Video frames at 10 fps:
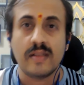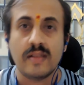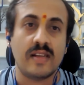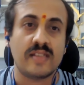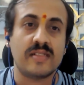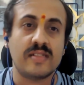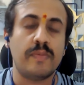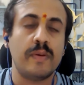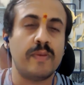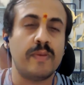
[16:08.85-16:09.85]
the next day
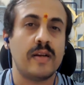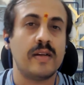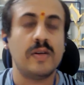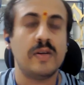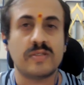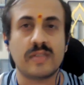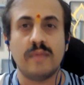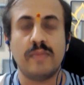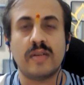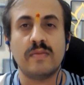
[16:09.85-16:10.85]
people get into
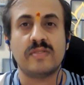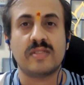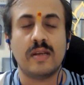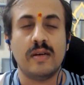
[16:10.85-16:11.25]
becomes